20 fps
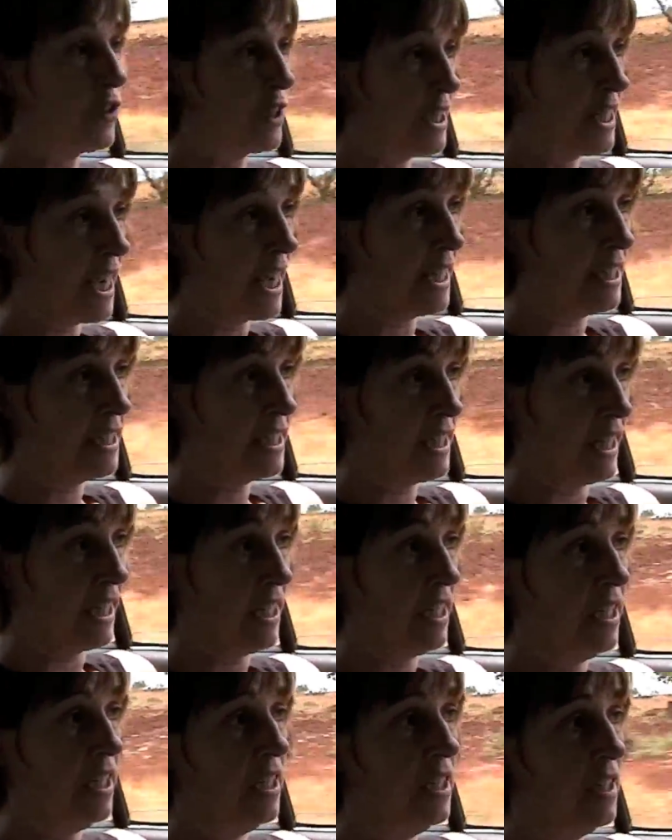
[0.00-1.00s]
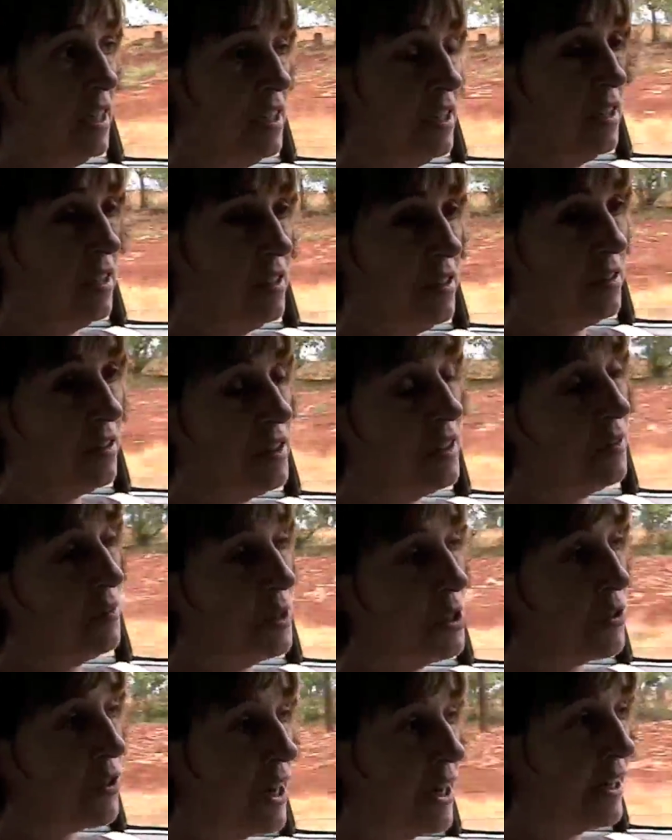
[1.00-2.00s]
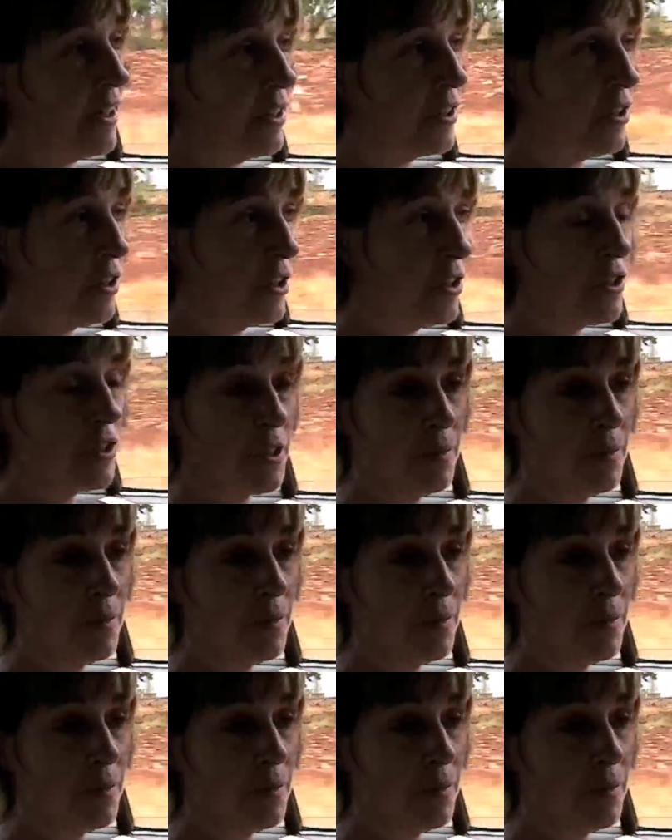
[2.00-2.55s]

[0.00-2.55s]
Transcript: for testing. And we try to encourage